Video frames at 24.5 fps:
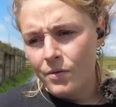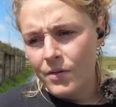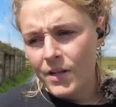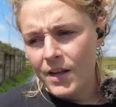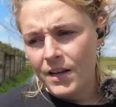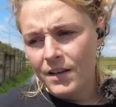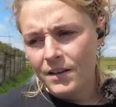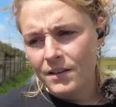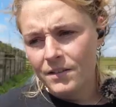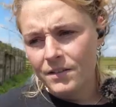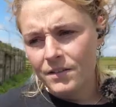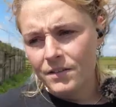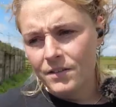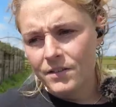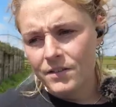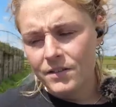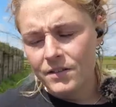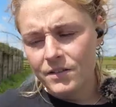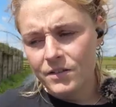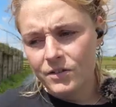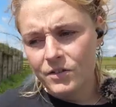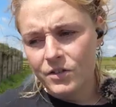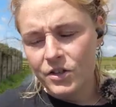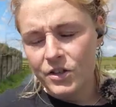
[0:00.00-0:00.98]

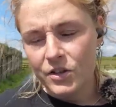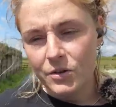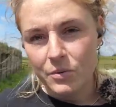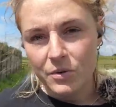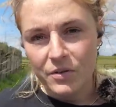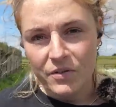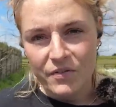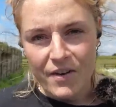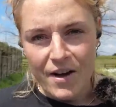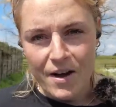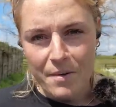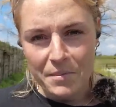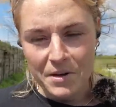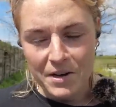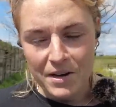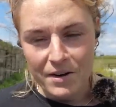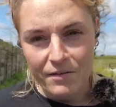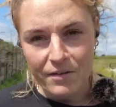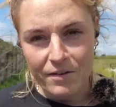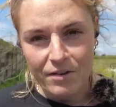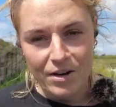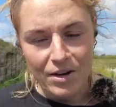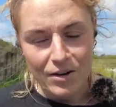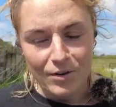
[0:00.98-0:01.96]
things to do with farming are
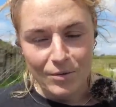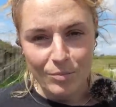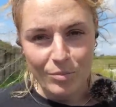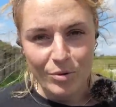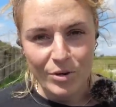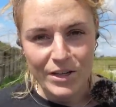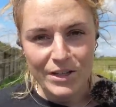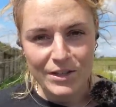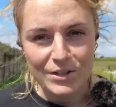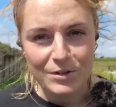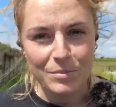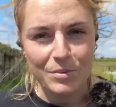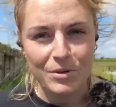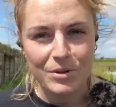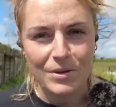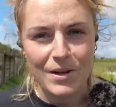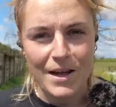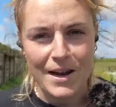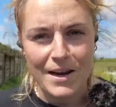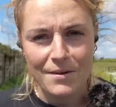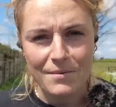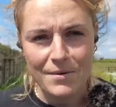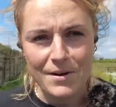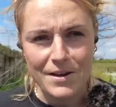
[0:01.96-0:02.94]
very unpredictable
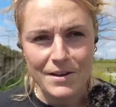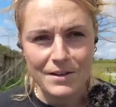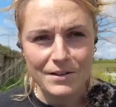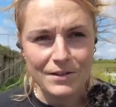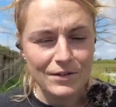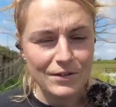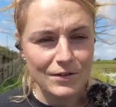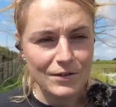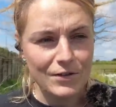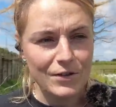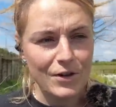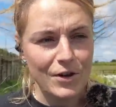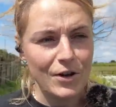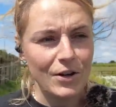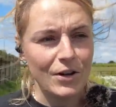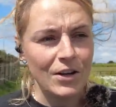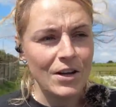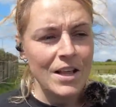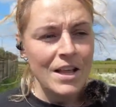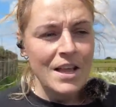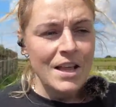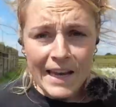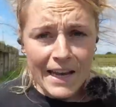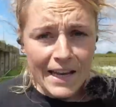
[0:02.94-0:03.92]
anyways, so
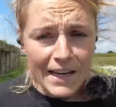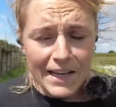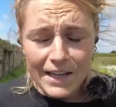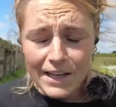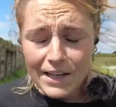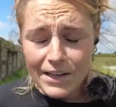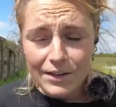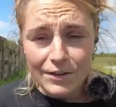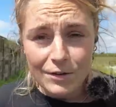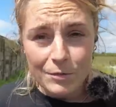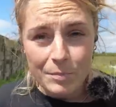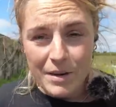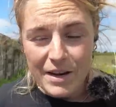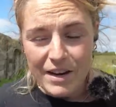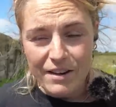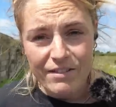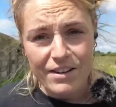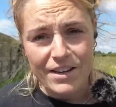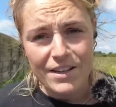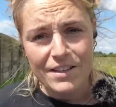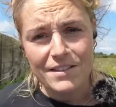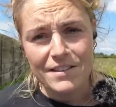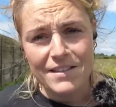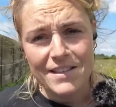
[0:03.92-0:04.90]
gaining
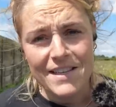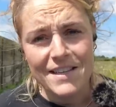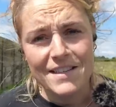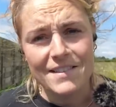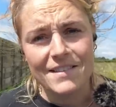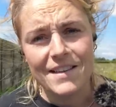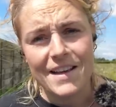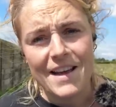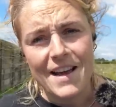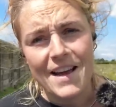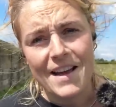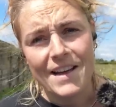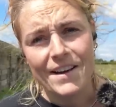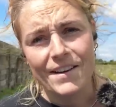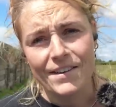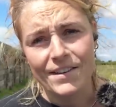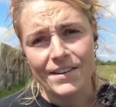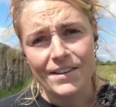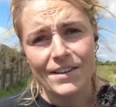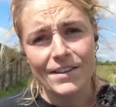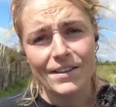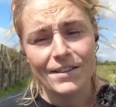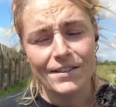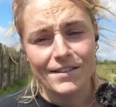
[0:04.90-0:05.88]
experiences
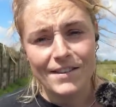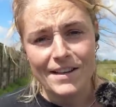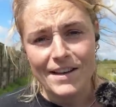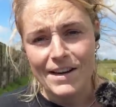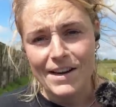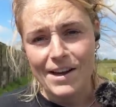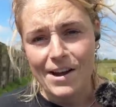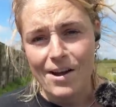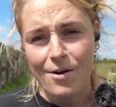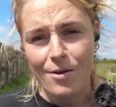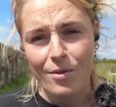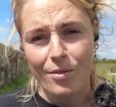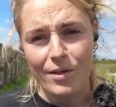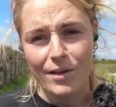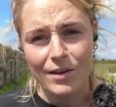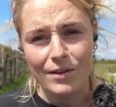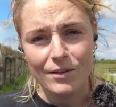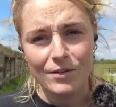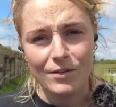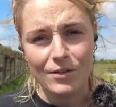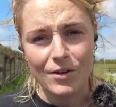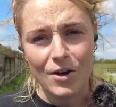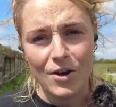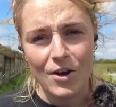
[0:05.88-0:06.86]
and seeing how
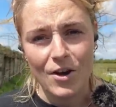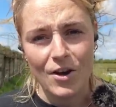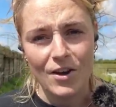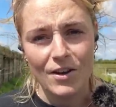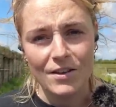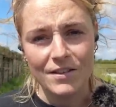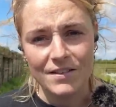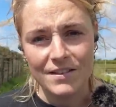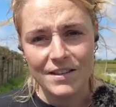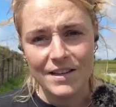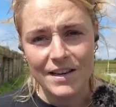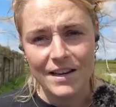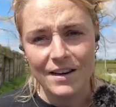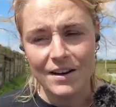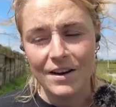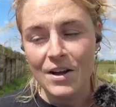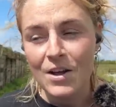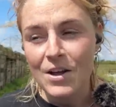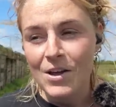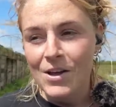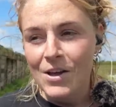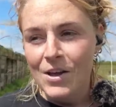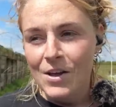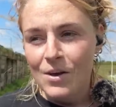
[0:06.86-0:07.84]
things go and seeing
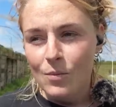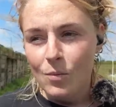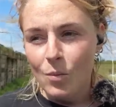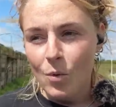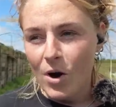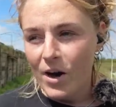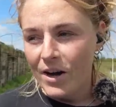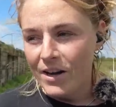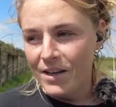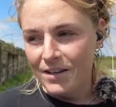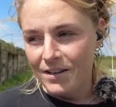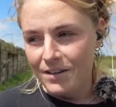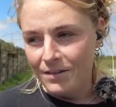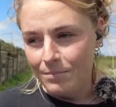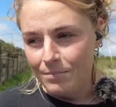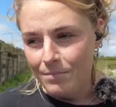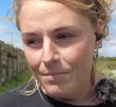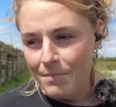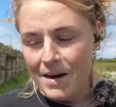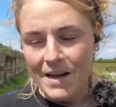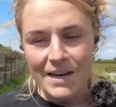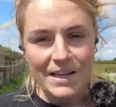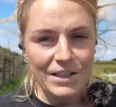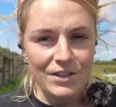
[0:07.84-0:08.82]
what I can
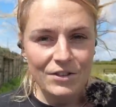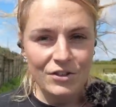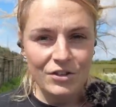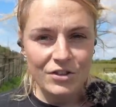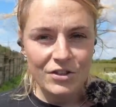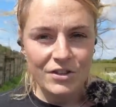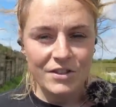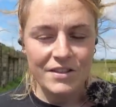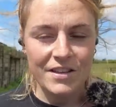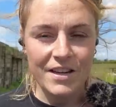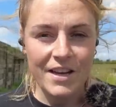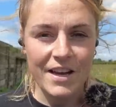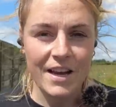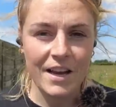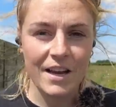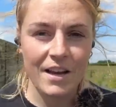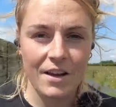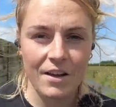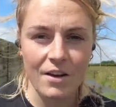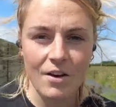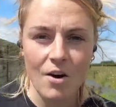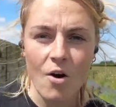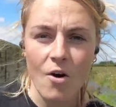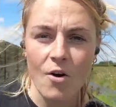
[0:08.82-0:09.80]
manage to
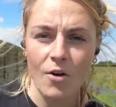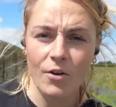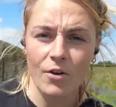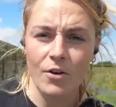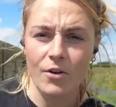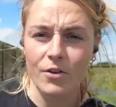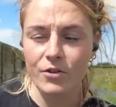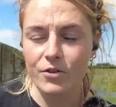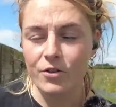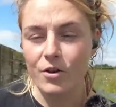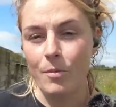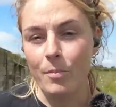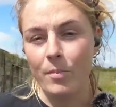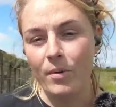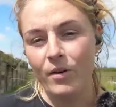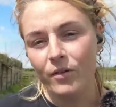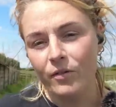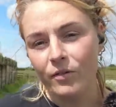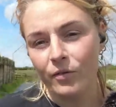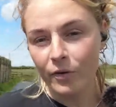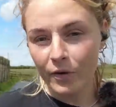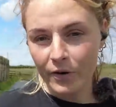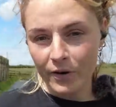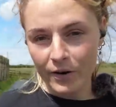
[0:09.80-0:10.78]
take on top
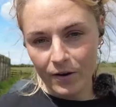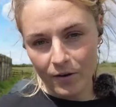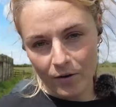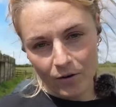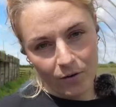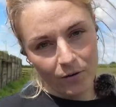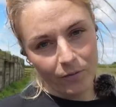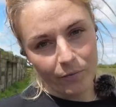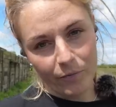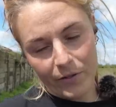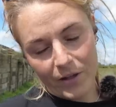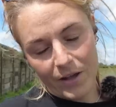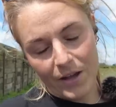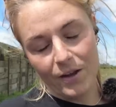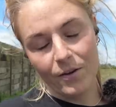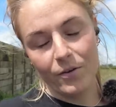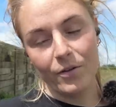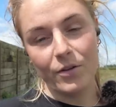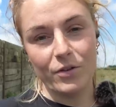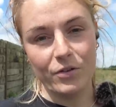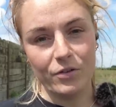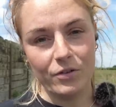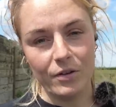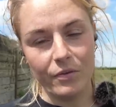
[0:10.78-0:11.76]
of all of the
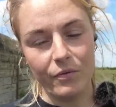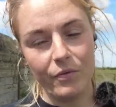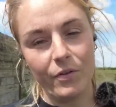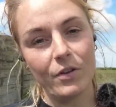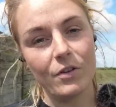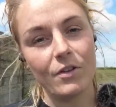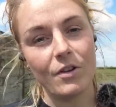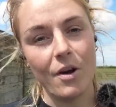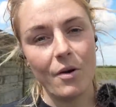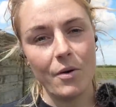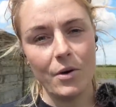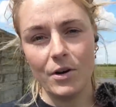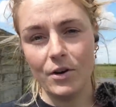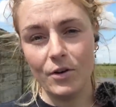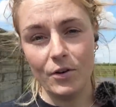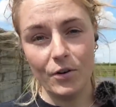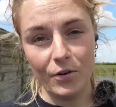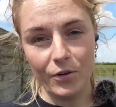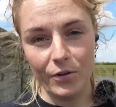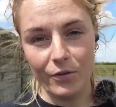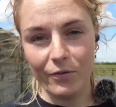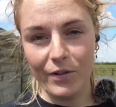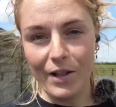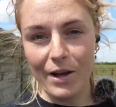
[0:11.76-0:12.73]
other stuff that's going
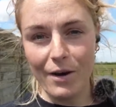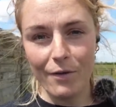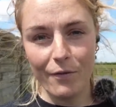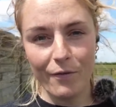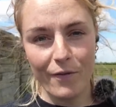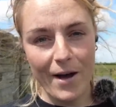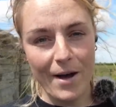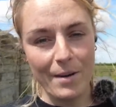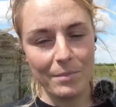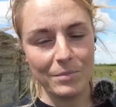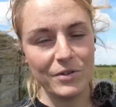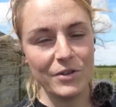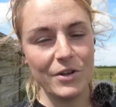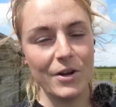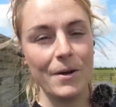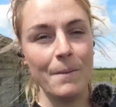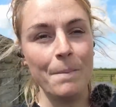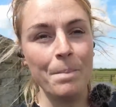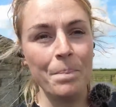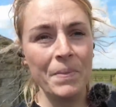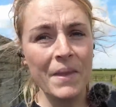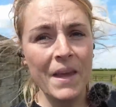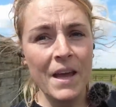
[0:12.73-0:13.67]
on the flower farm. So